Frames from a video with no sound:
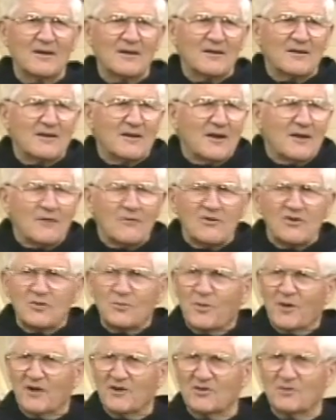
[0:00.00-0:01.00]
They're
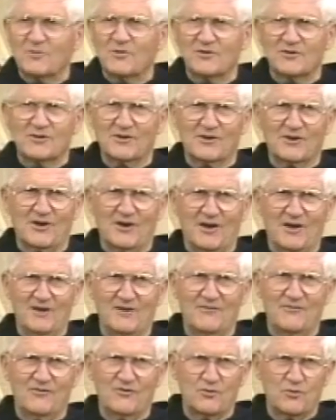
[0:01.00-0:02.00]
responsible to
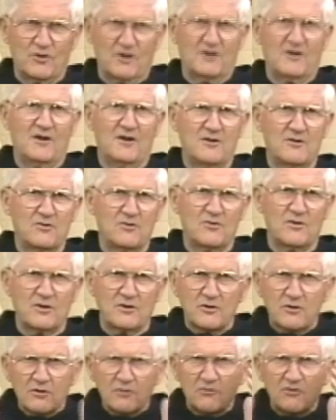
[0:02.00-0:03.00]
God for what they're
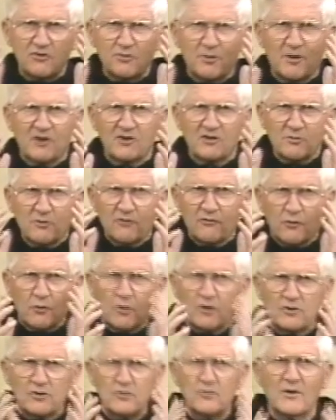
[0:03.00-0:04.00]
doing. You're responsible for
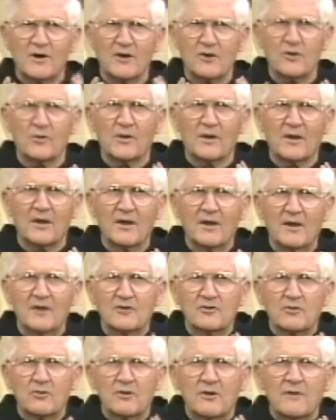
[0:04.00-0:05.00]
what you are doing.
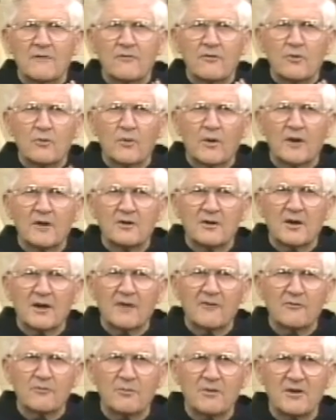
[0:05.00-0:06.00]
So if you want to
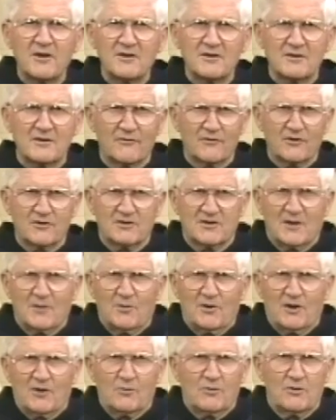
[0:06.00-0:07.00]
have peace, for
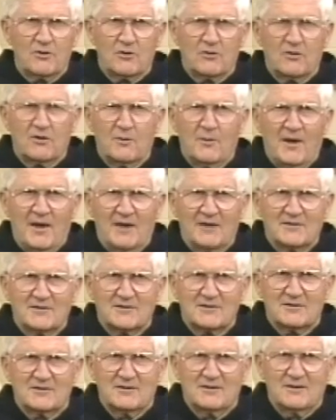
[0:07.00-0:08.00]
example, like when you go to
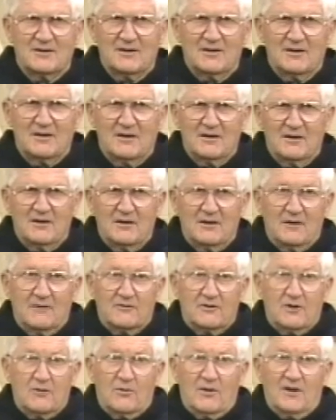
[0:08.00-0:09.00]
Mass, if
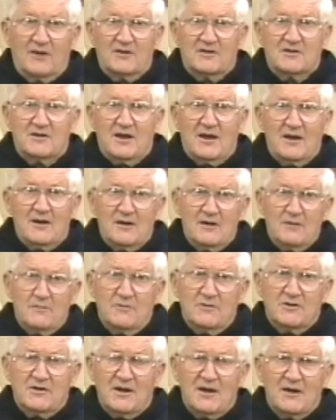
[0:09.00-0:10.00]
they want to stand, let
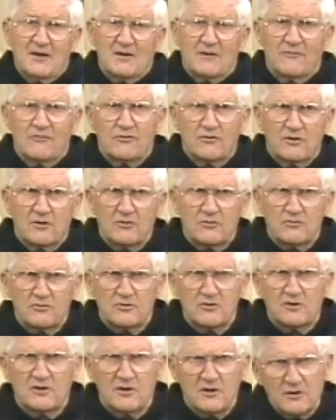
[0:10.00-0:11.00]
them stand. If you think you
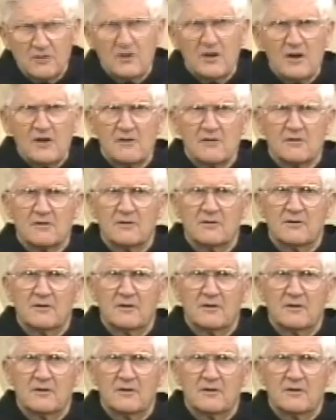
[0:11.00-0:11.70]
should kneel, kneel.